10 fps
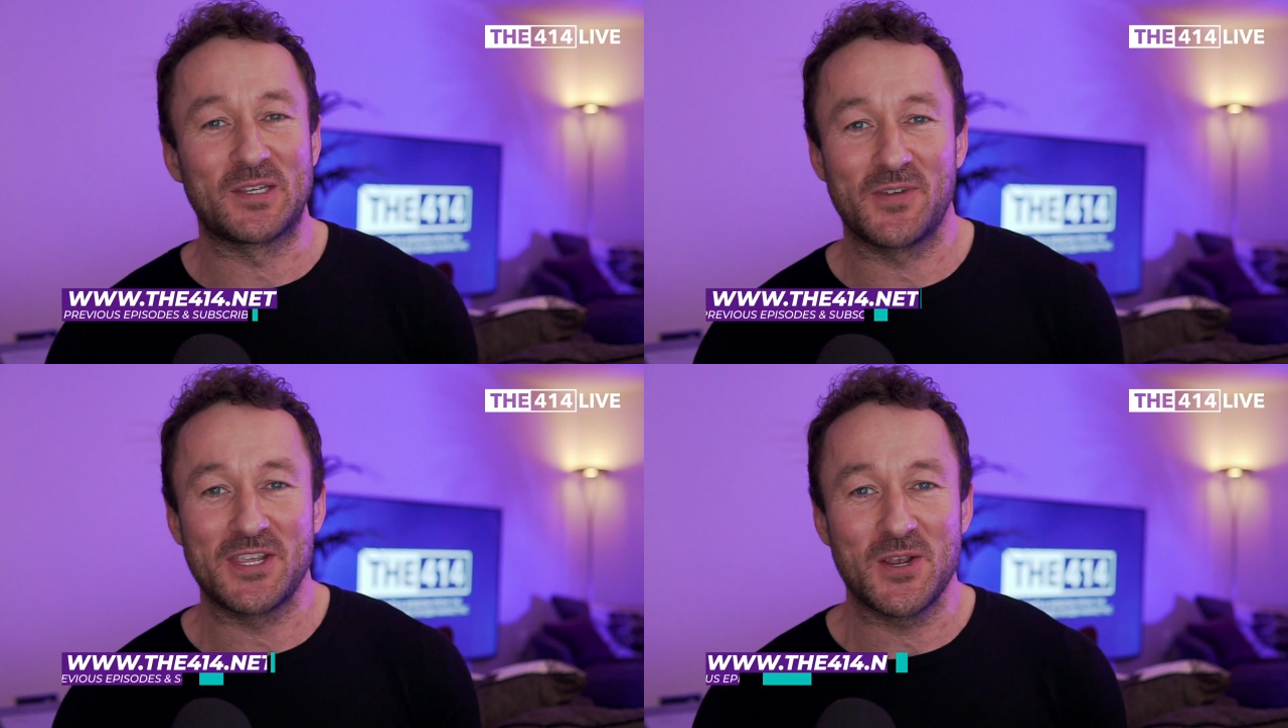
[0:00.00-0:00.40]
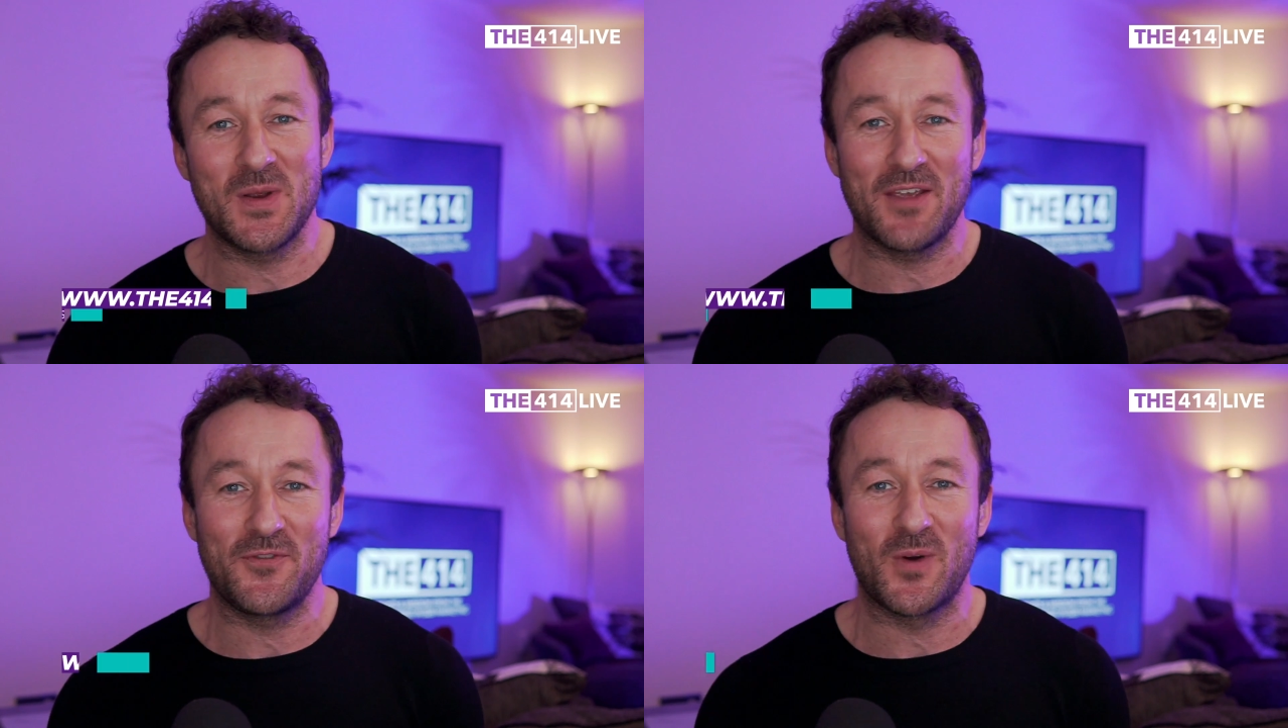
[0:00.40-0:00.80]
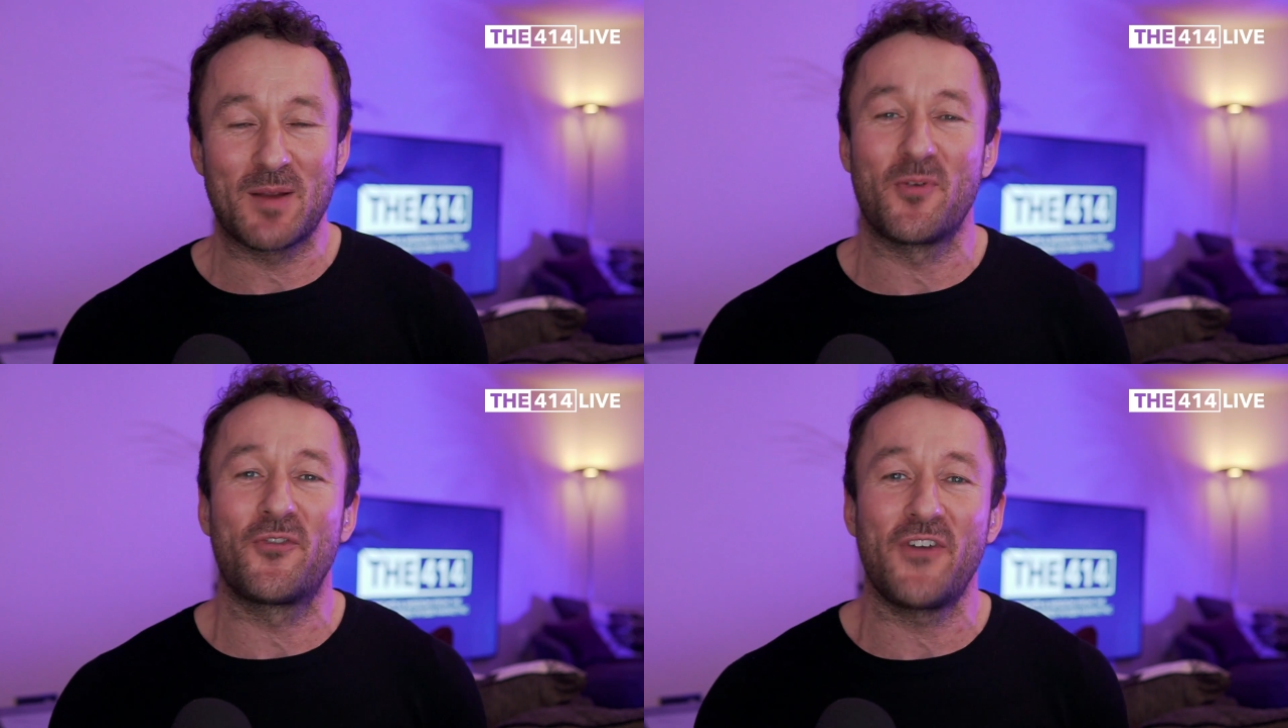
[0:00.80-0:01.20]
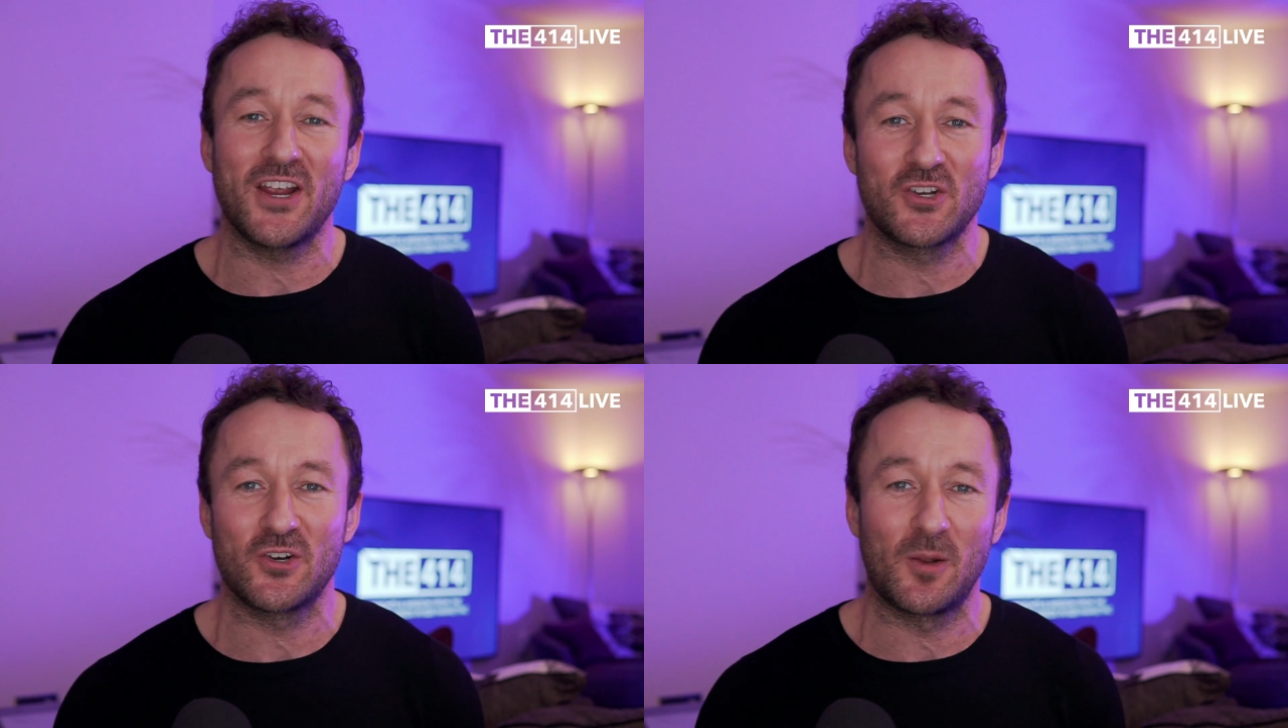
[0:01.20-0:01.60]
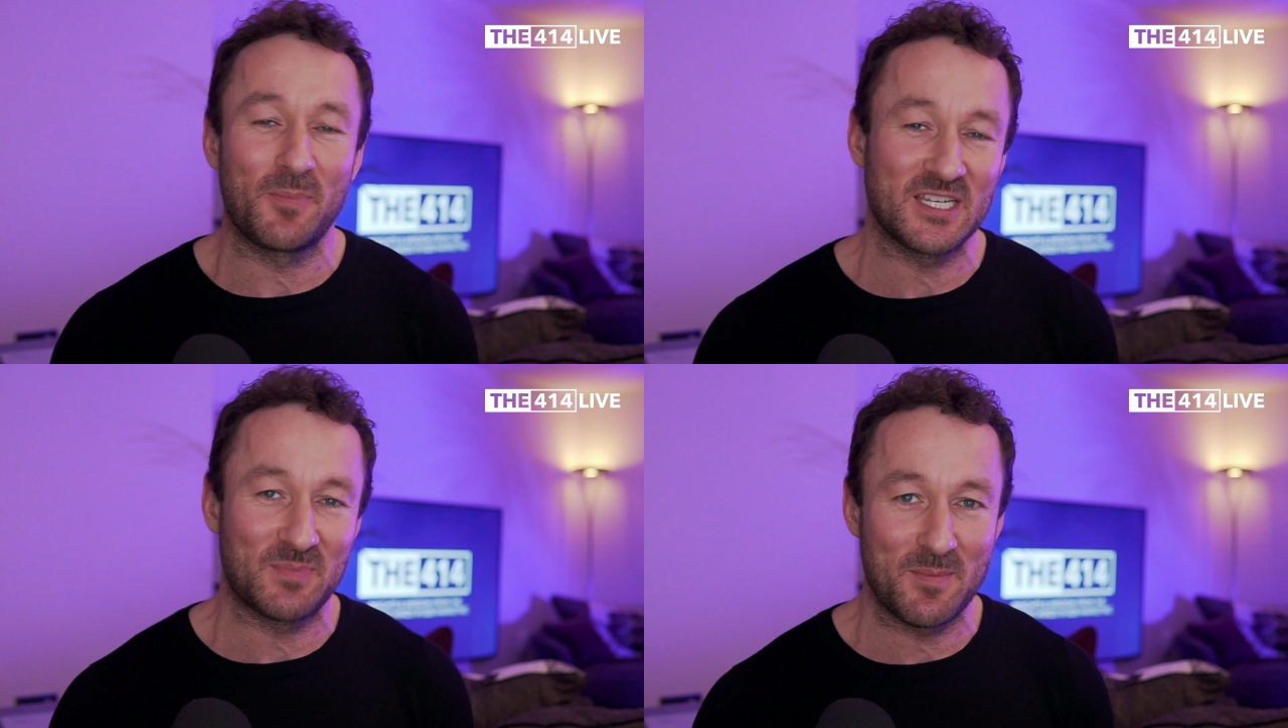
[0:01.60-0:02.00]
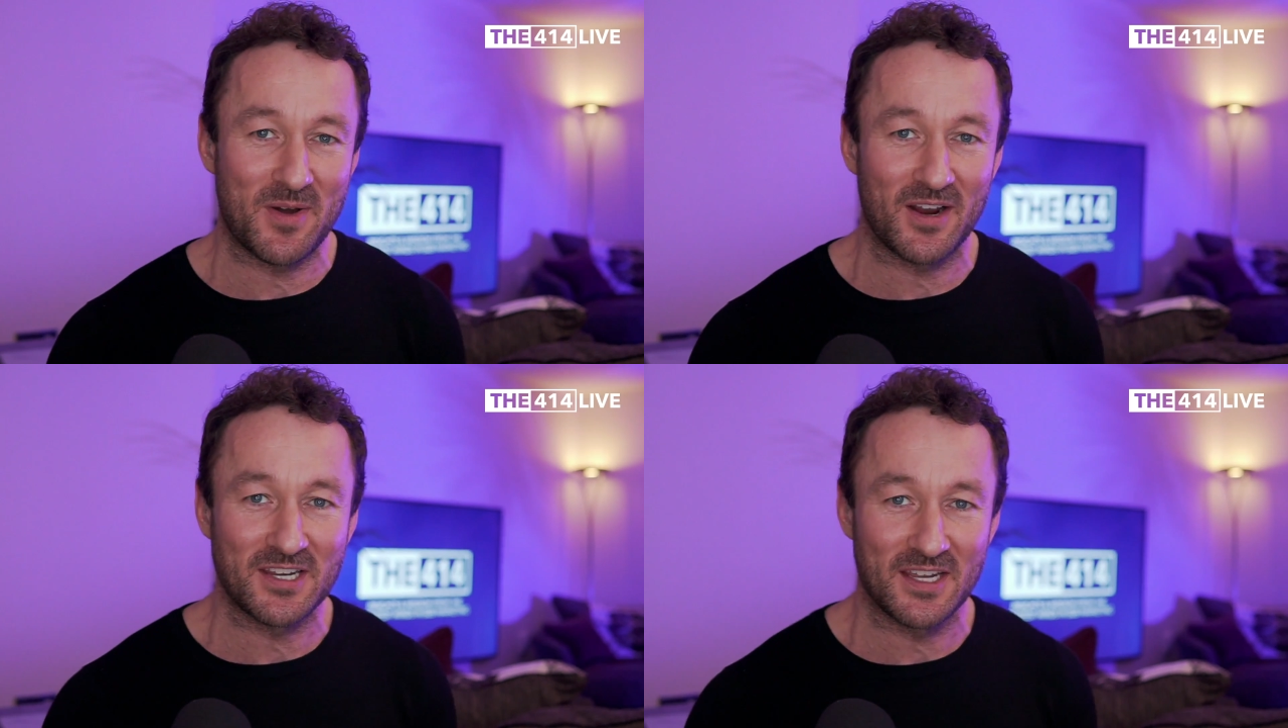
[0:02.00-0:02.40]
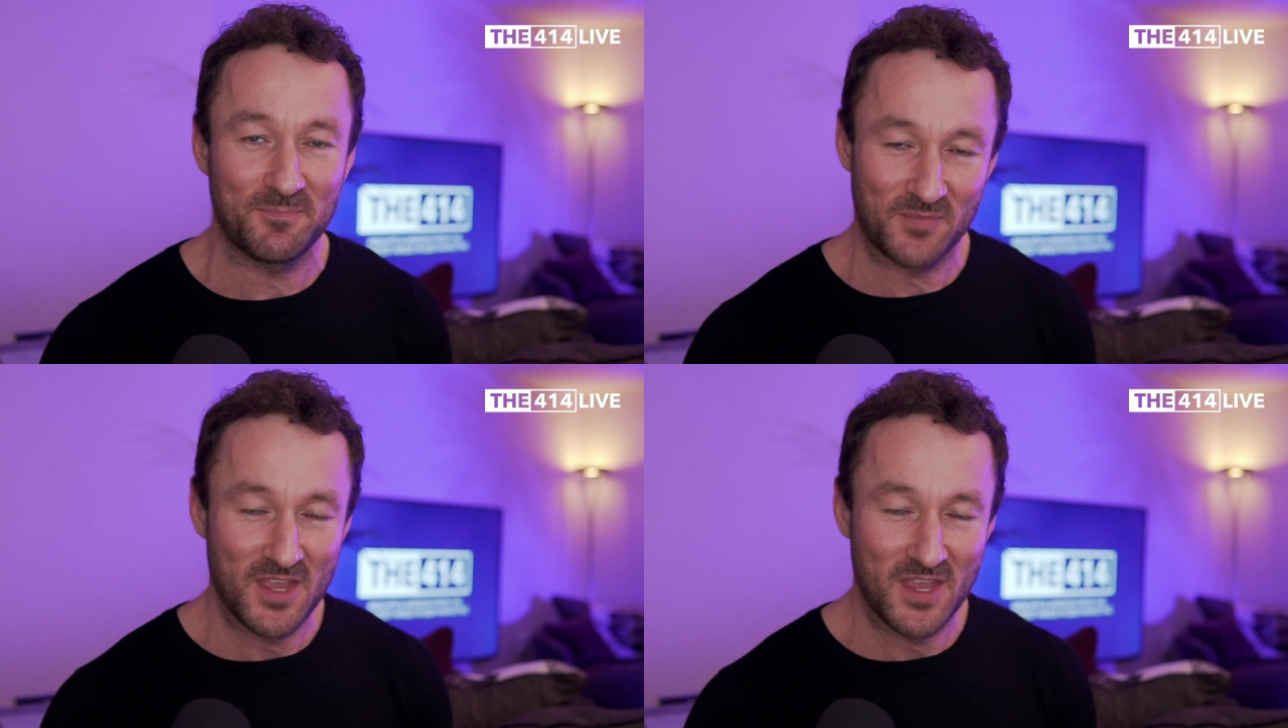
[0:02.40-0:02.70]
is for you if you're a professional B2B marketer,